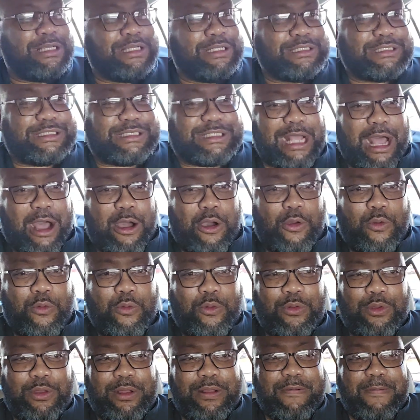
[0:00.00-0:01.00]
So
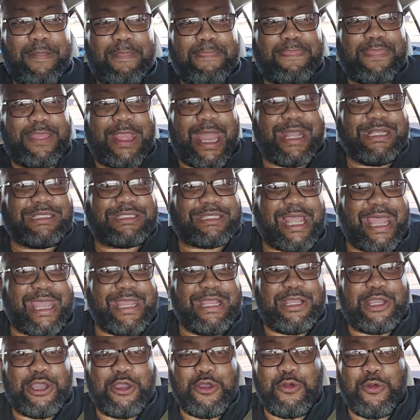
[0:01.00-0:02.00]
they
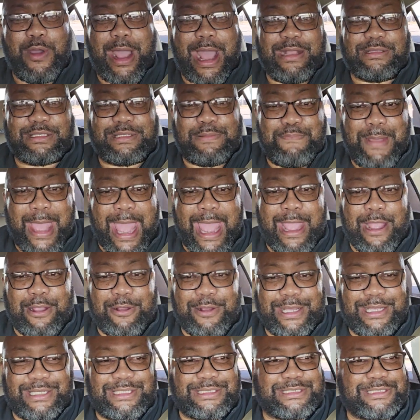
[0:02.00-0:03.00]
take Goo out the
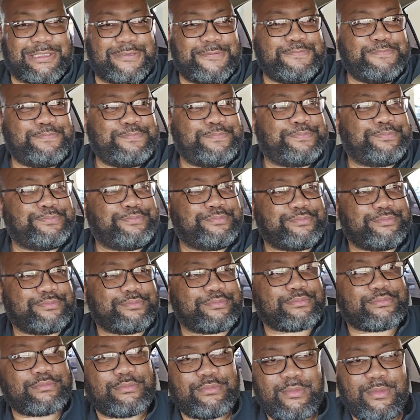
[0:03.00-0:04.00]
barracks.
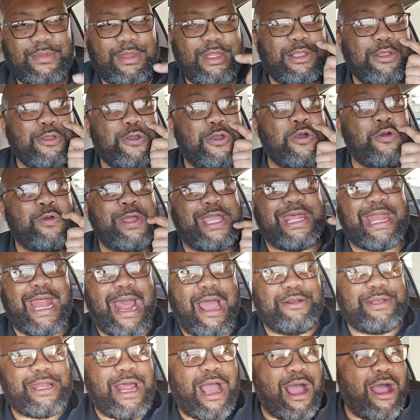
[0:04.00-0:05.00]
Goo get
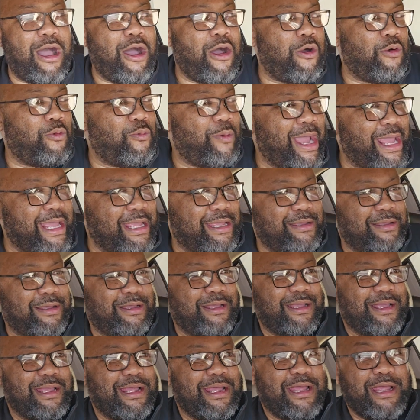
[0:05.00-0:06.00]
out in the hallway.
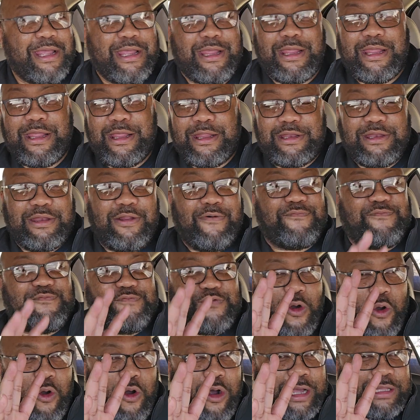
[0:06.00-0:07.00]
The
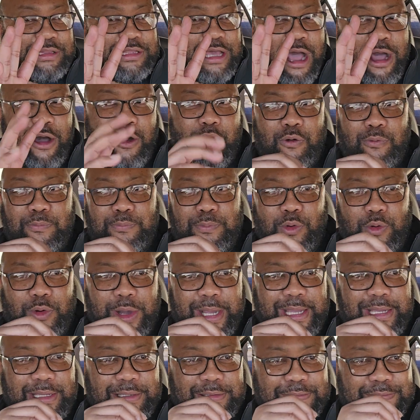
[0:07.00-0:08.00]
fourth
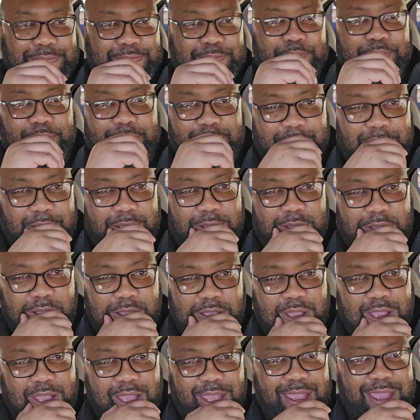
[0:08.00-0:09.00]
homeboy,
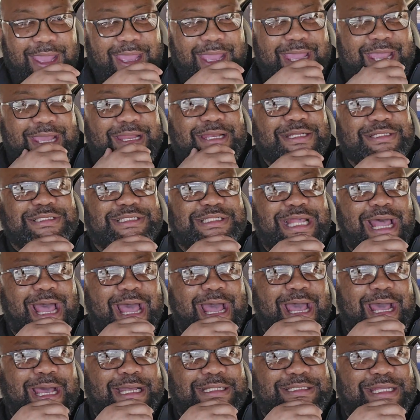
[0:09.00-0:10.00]
he
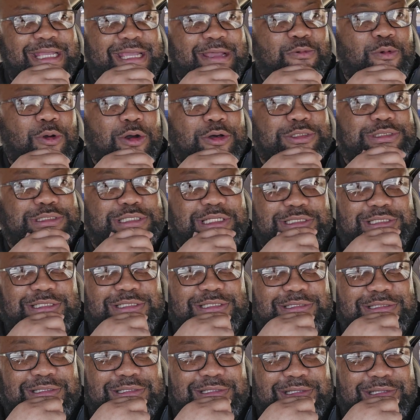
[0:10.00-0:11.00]
decides he wants to
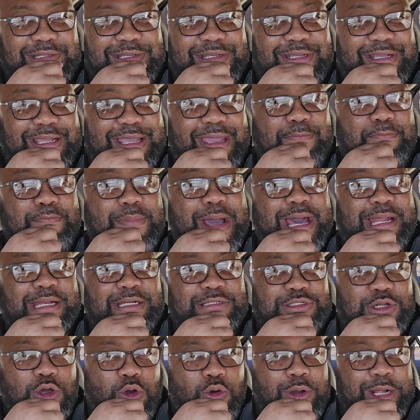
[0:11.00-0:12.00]
get by the
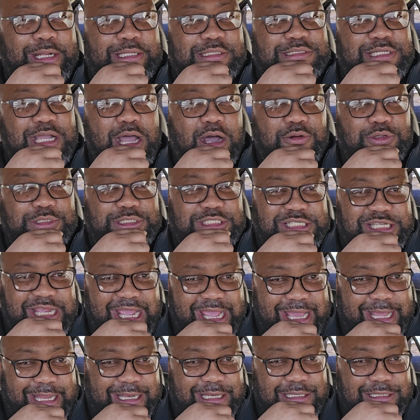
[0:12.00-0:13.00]
door and talk
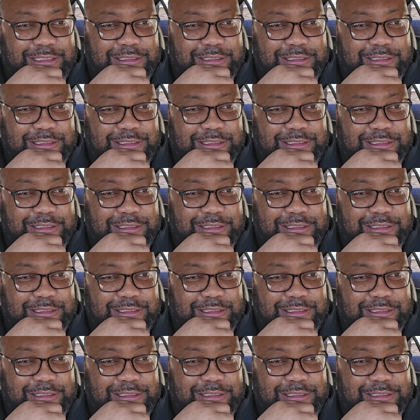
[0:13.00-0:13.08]
shit.